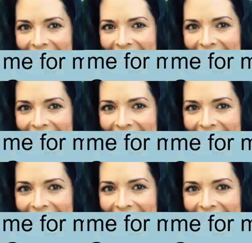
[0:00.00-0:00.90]

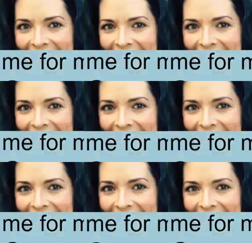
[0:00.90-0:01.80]

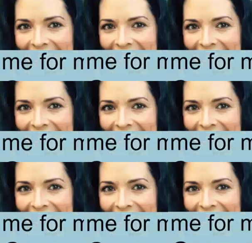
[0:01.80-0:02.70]

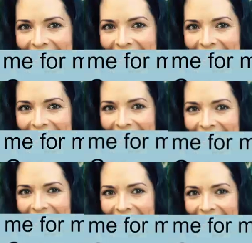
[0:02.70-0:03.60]
No one is speaking in this clip.